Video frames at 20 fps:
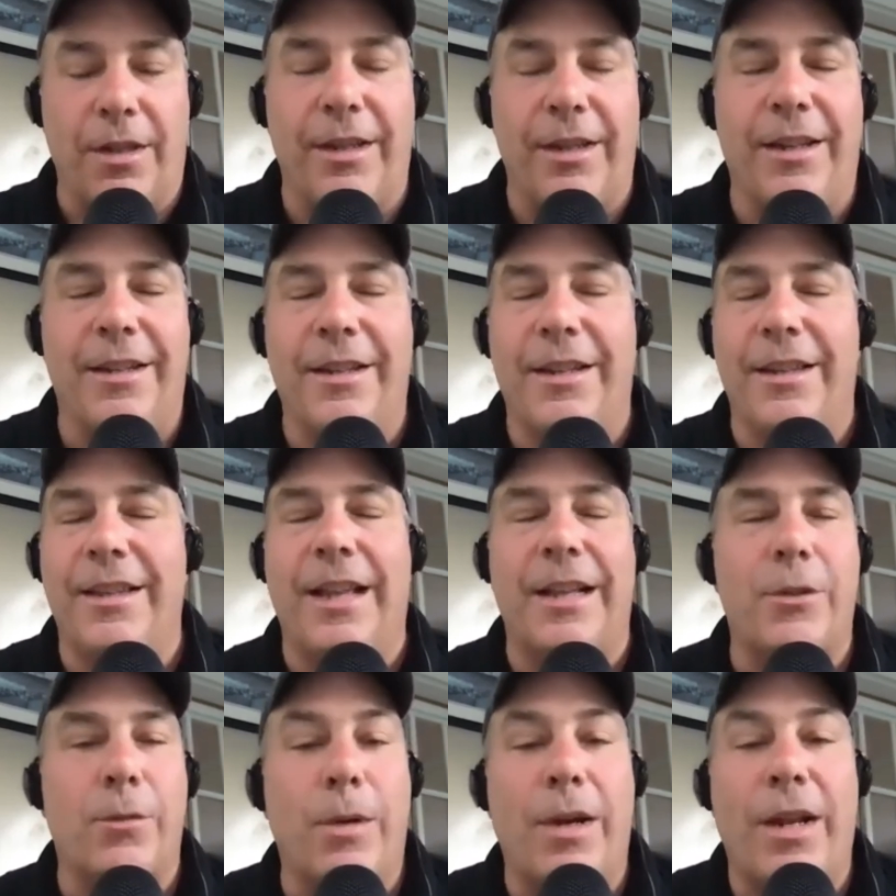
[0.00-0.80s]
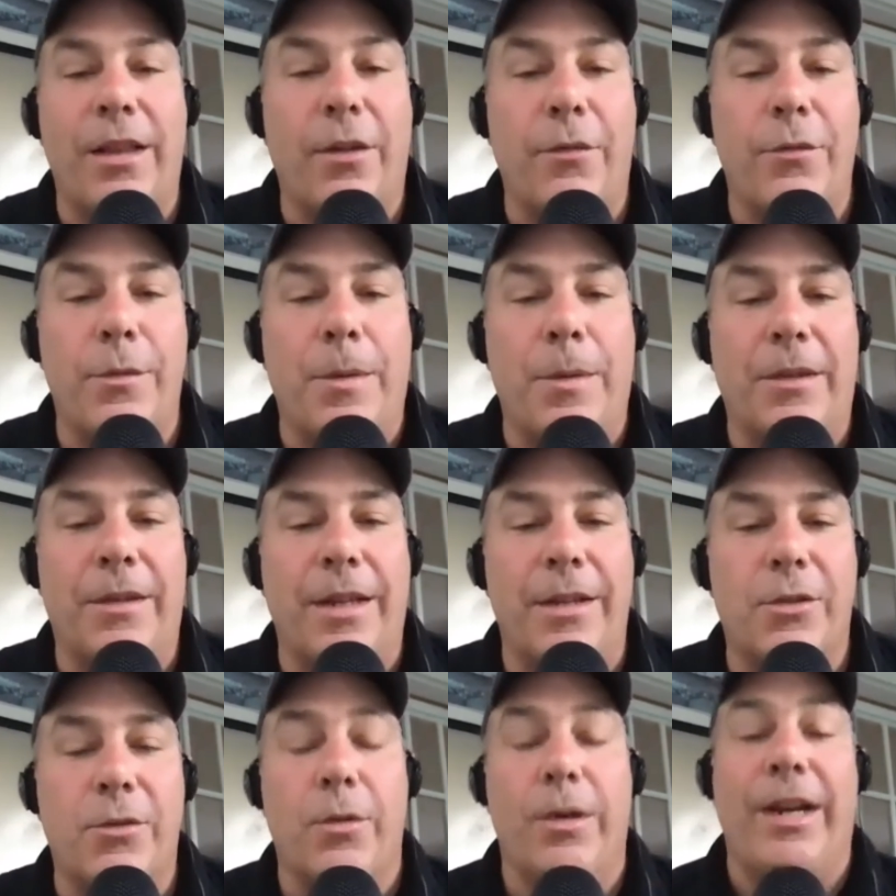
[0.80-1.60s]
And that's what I loved about
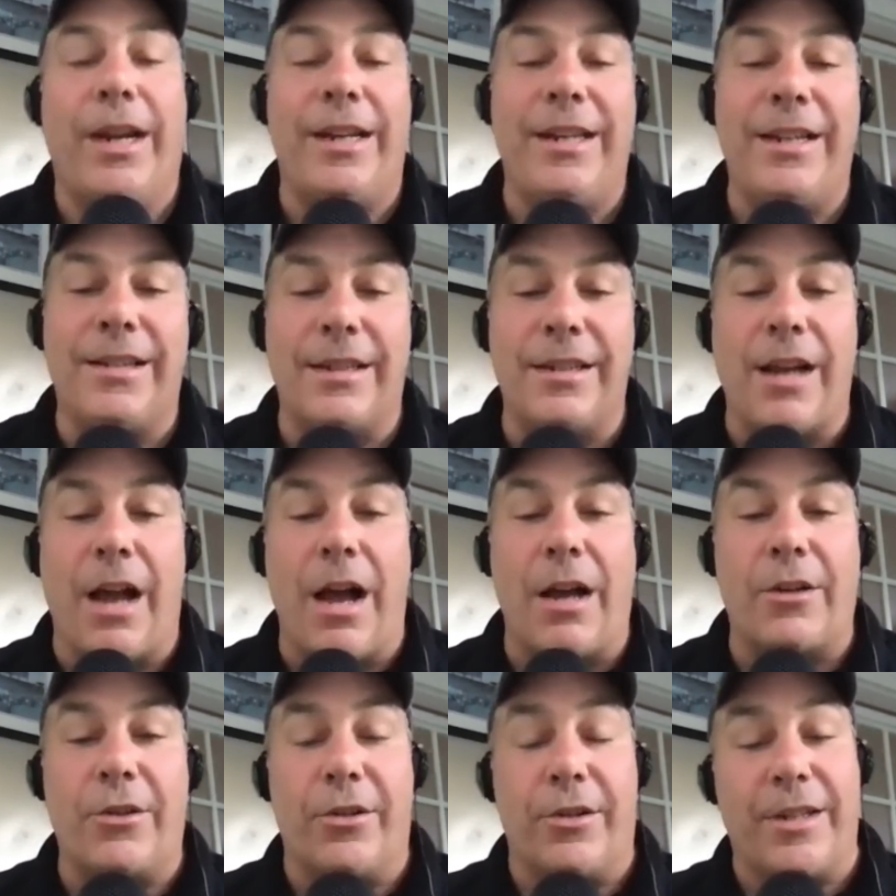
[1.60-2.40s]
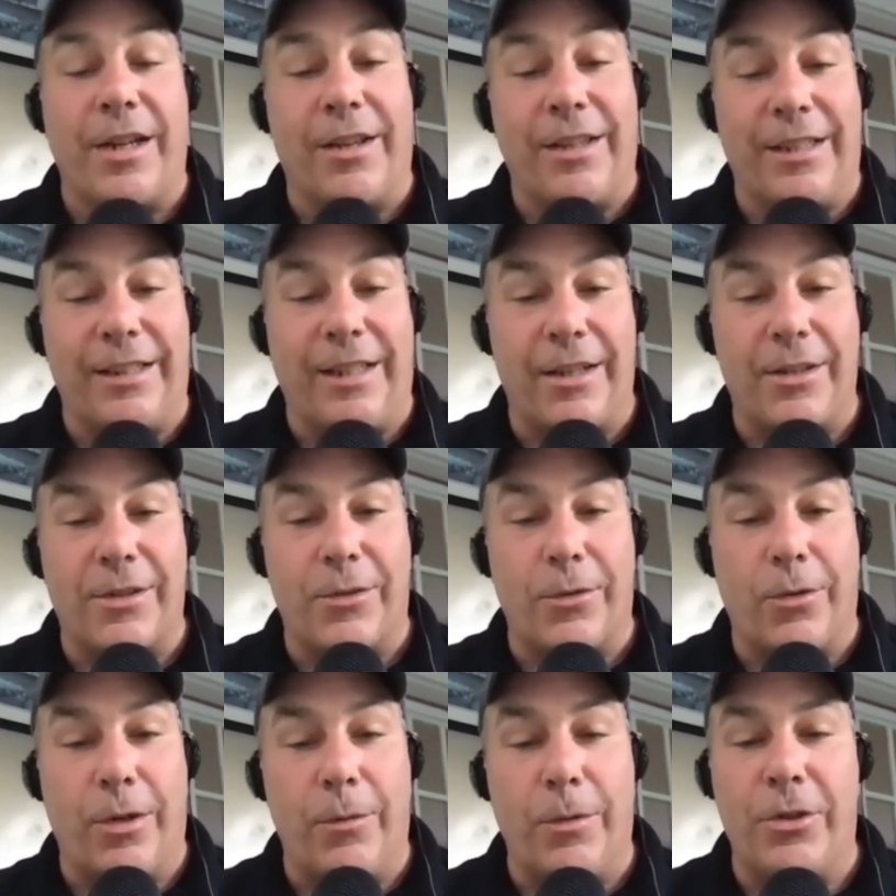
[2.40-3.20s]
that story. And he's a doctor telling that
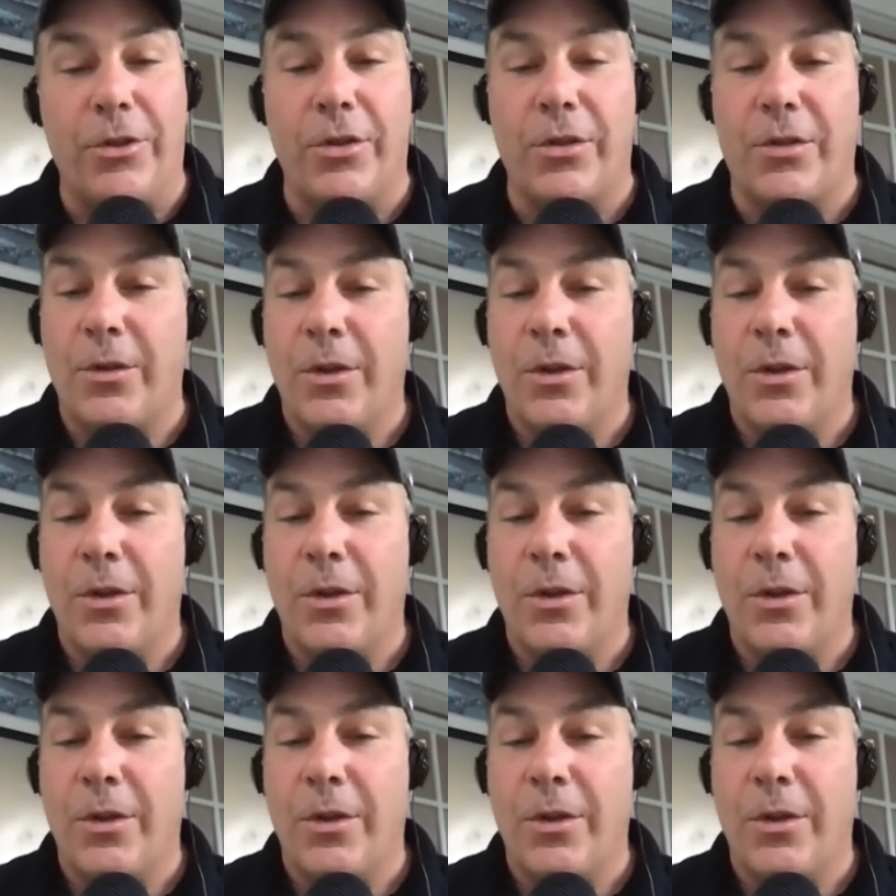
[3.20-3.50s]
story, which is,